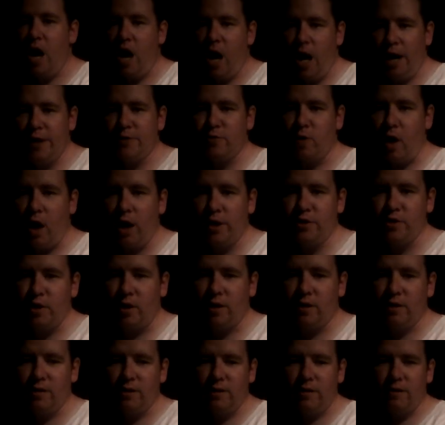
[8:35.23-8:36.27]
Hydra, Hydra,
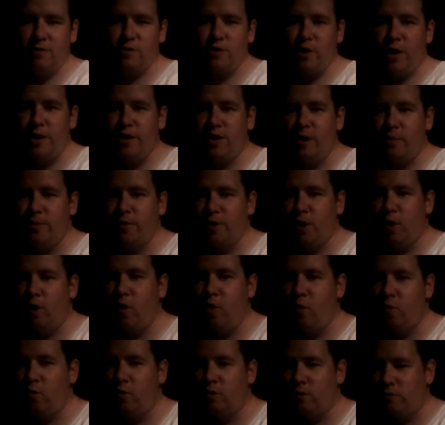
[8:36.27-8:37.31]

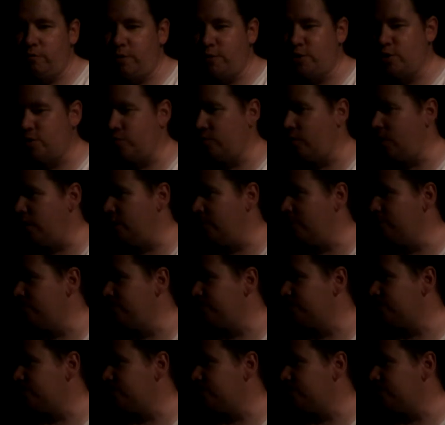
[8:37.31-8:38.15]
JWO, Raging Rob,